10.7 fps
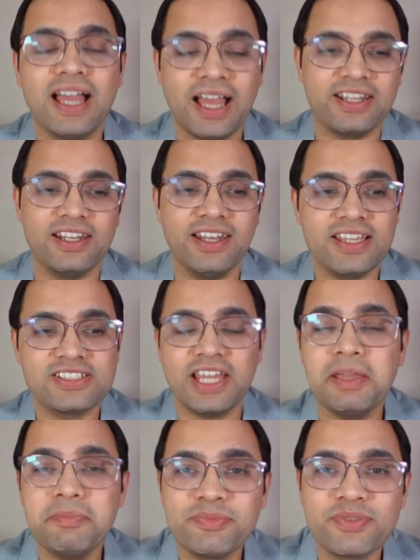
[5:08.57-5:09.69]
Until next
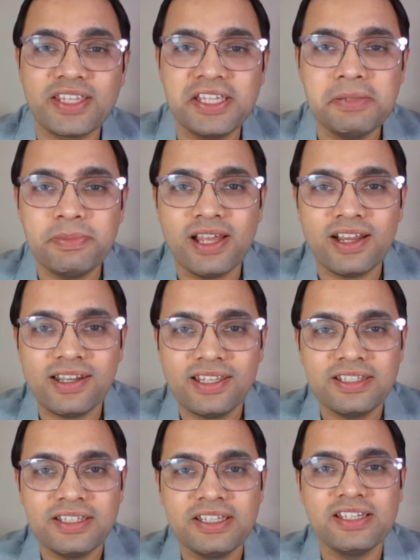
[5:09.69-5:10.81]
time, keep
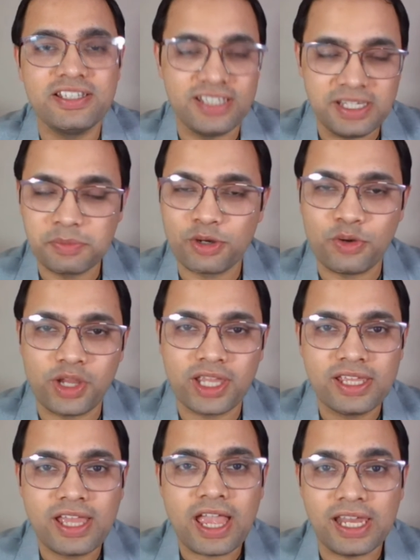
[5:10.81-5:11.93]
learning, keep
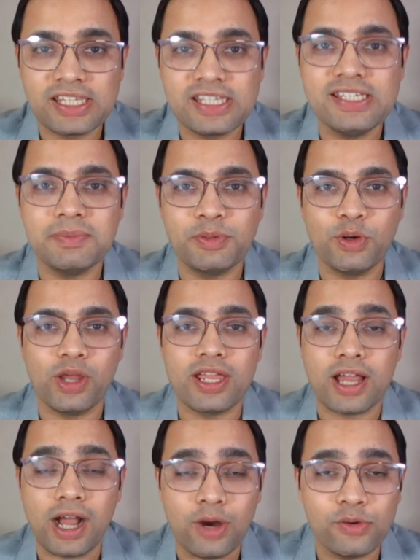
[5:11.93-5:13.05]
growing, and keep
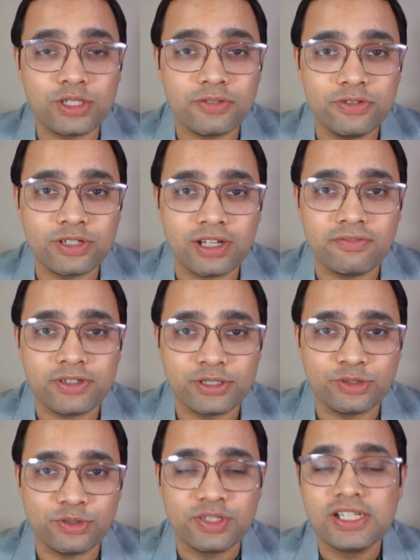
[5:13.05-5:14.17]
going out of your comfort
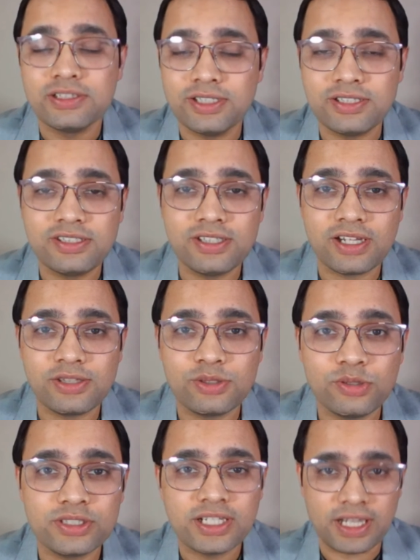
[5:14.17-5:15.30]
zone. This is
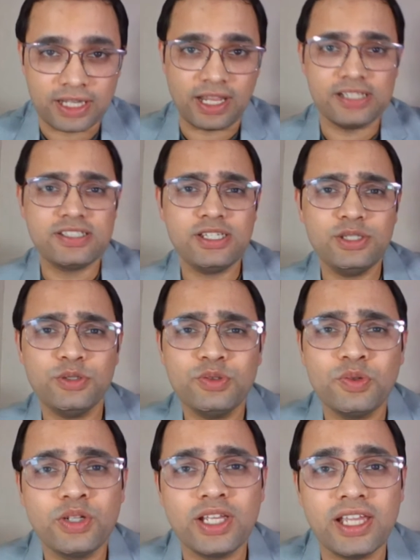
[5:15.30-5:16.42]
Haritosh, and I'll see
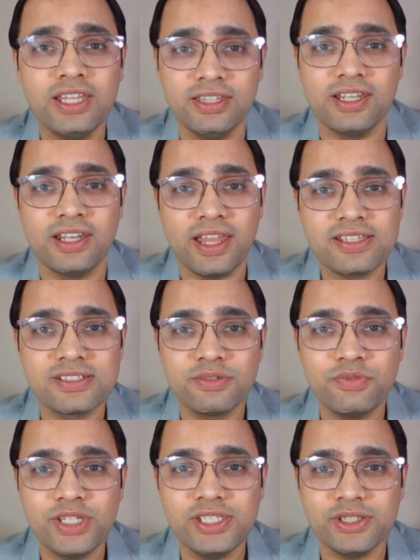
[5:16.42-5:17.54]
you in the next
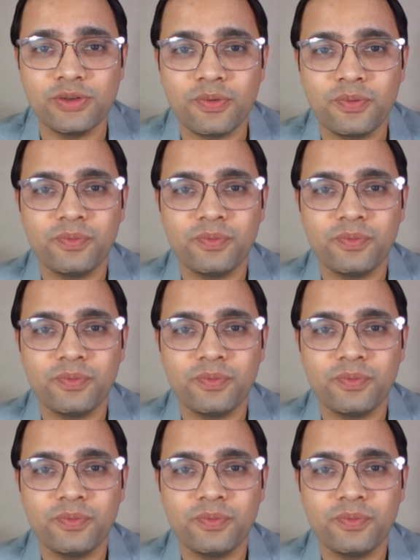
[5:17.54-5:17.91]
video.